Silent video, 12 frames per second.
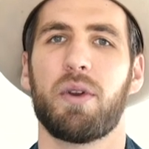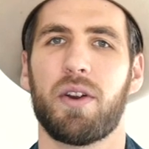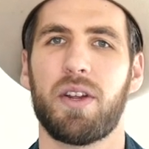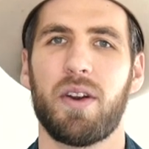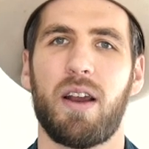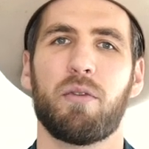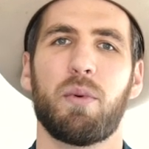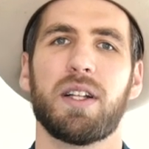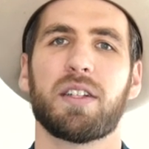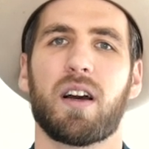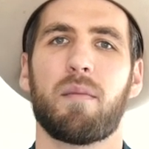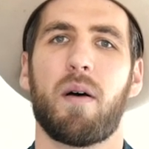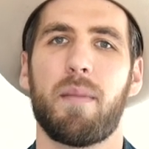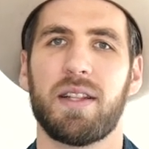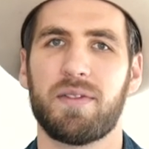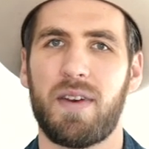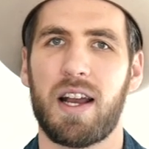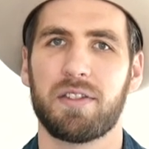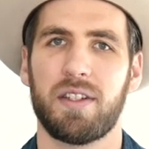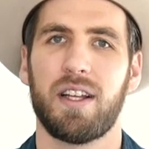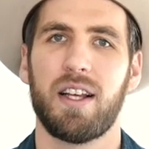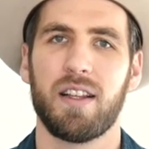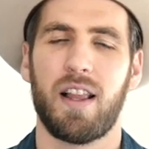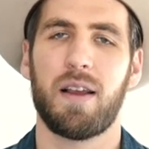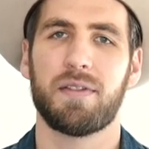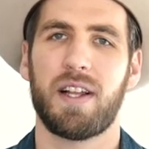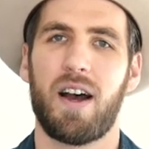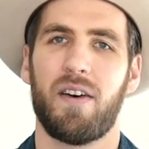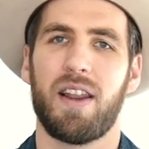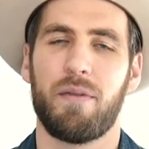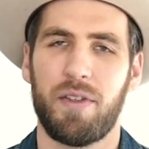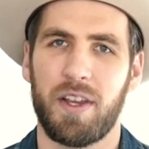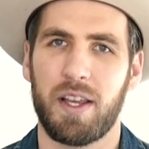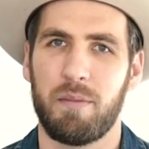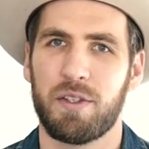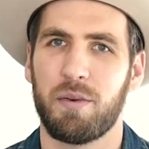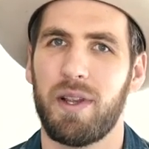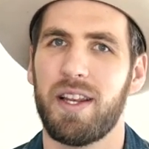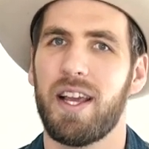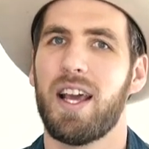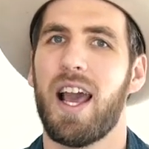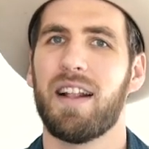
We are here every week talking about men's fashion, lifestyle, and everything in between.